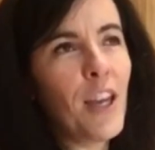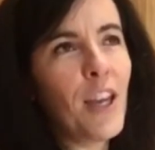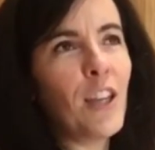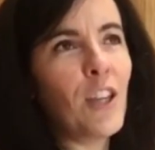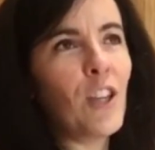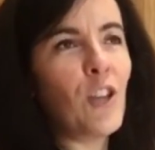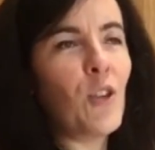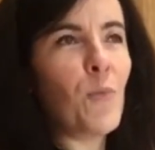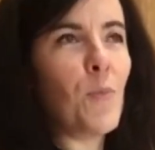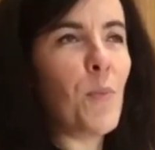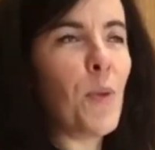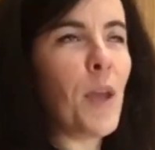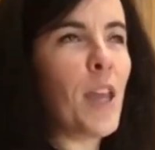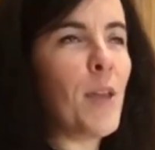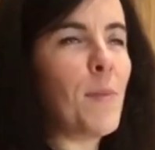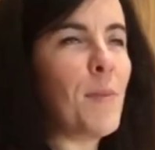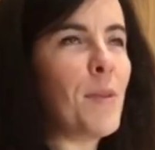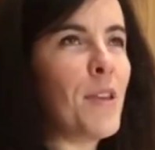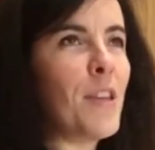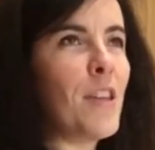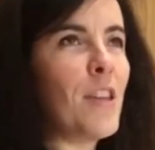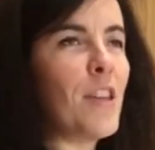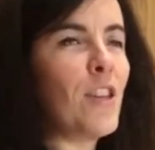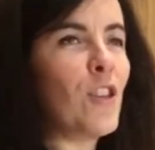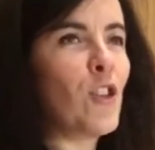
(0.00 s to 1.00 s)
You
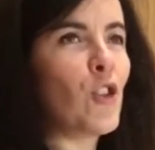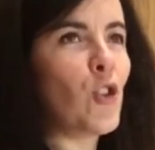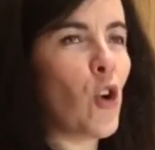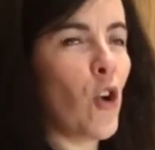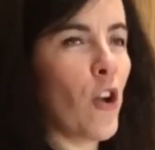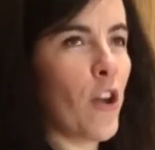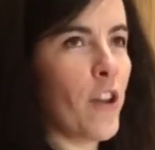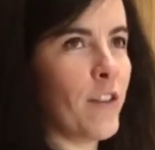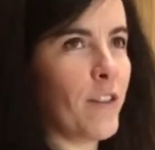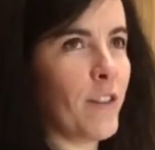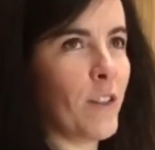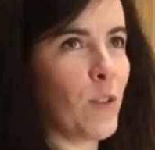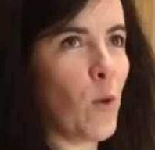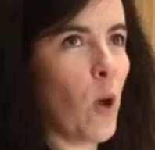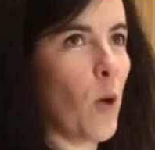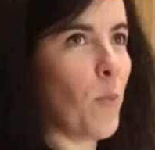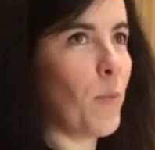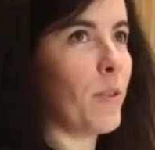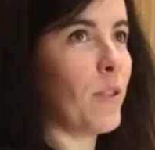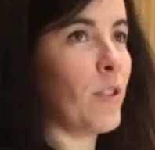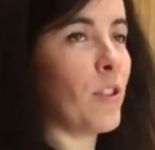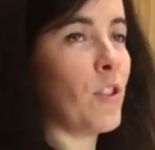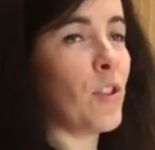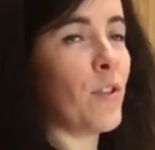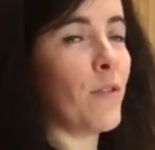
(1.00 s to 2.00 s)
maybe tried the squat
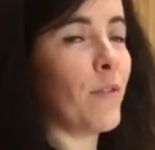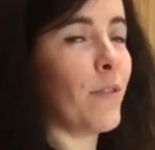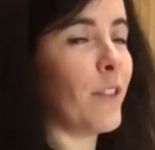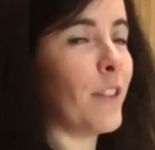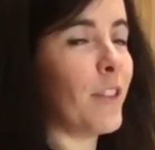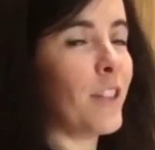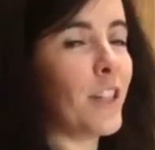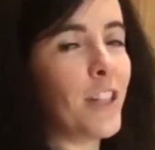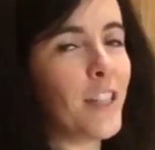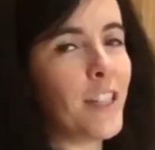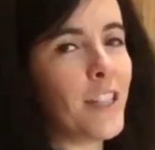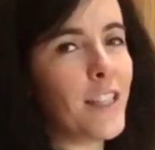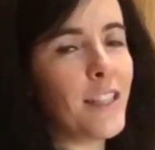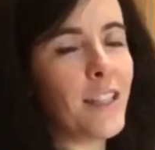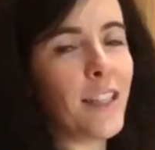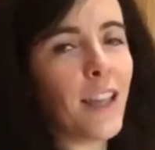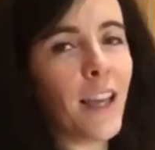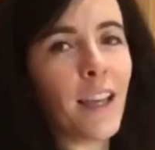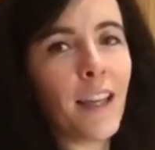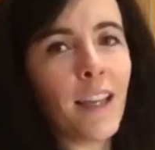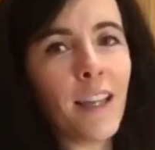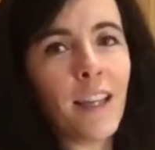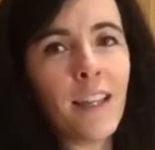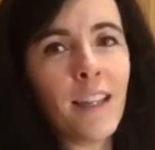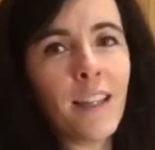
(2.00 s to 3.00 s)
position for 30
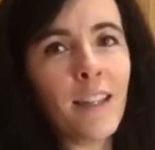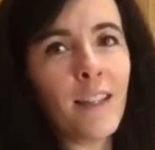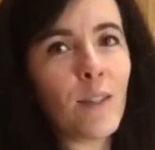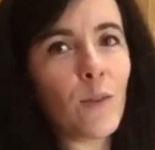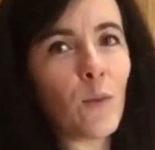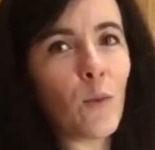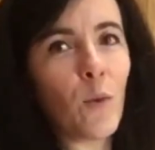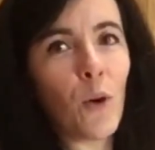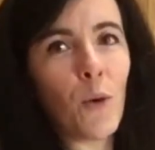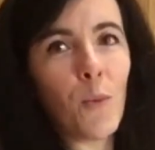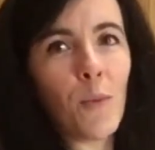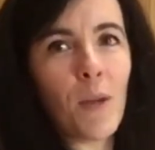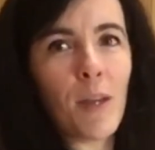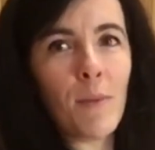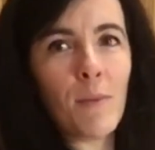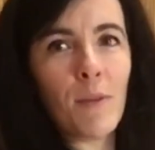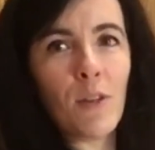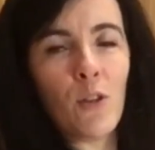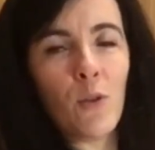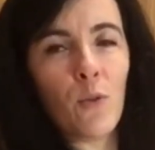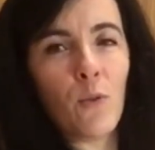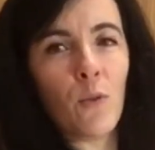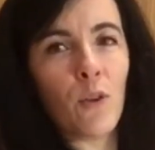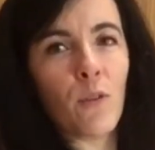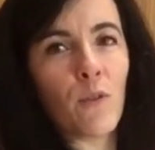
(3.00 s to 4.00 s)
seconds, or maybe
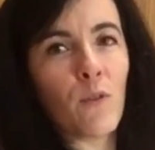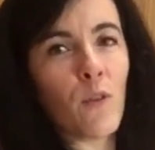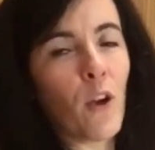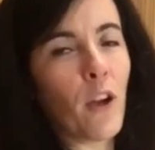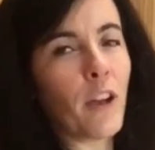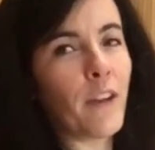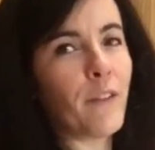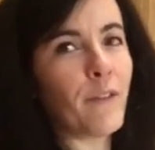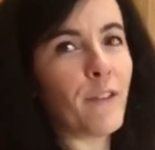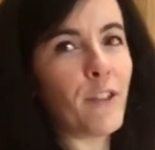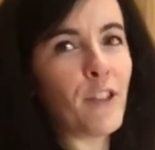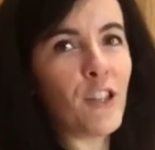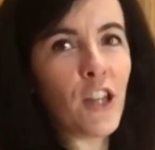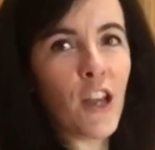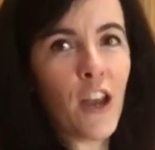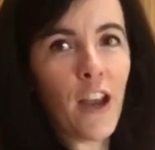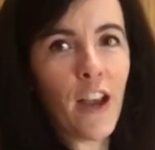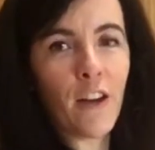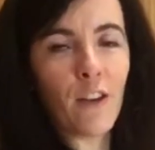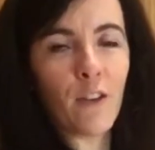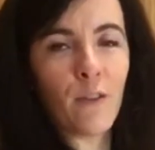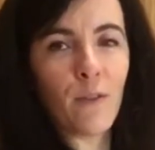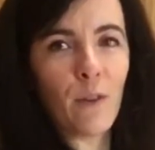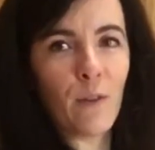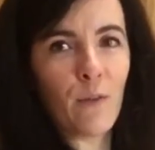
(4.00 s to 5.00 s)
you were fine for 10
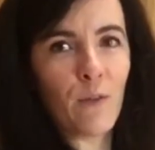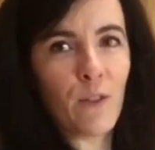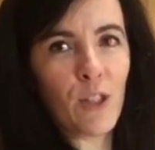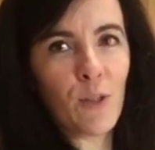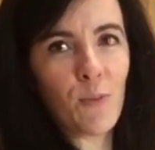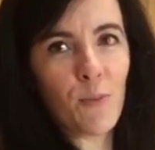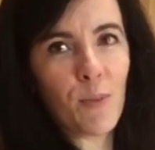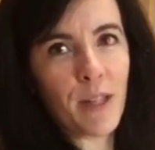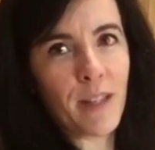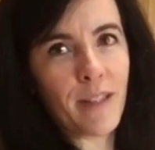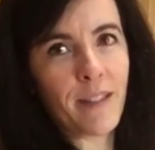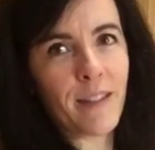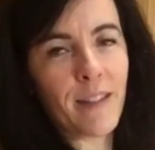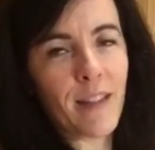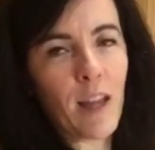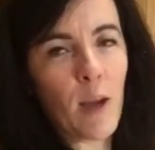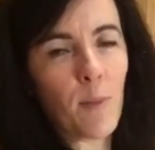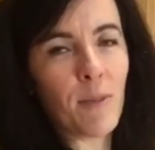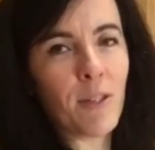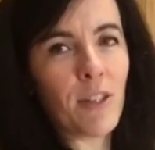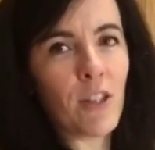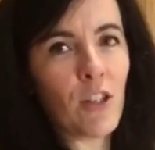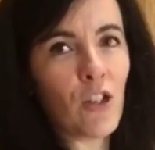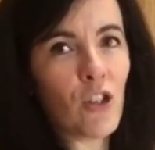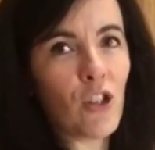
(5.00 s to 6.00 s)
or 15 minutes in that
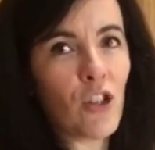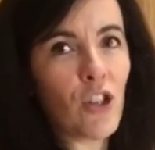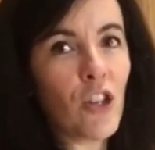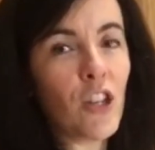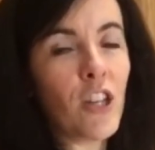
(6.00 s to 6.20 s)
position.